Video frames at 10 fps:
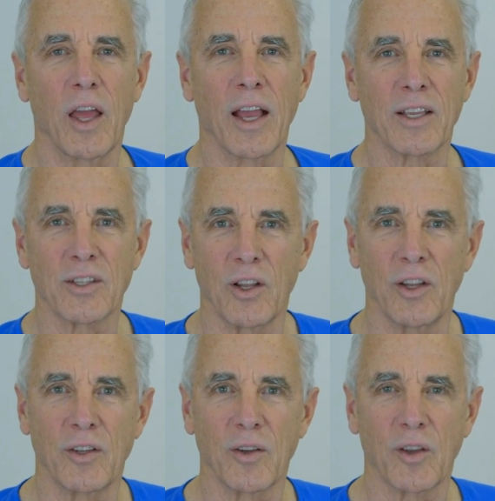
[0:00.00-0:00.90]

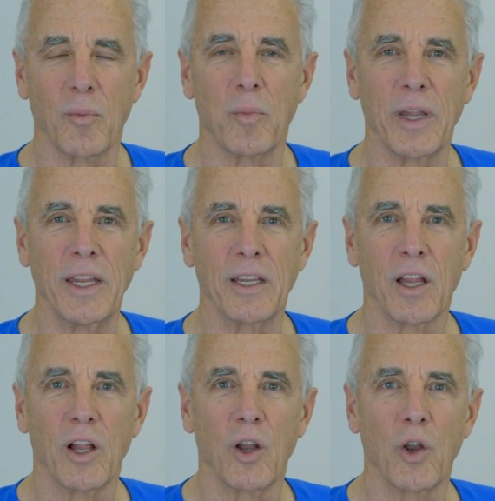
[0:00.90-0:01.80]
excellent
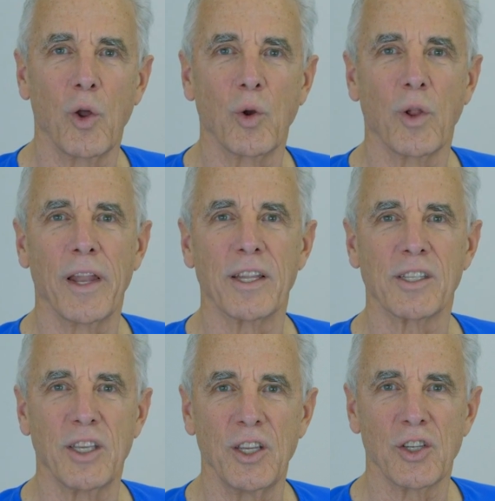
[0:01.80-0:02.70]
complete local
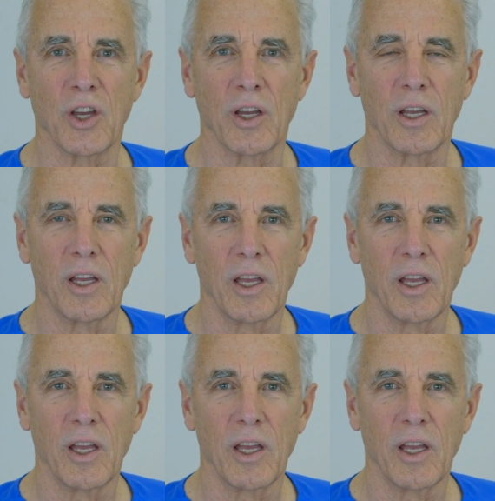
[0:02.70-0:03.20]
anesthesia.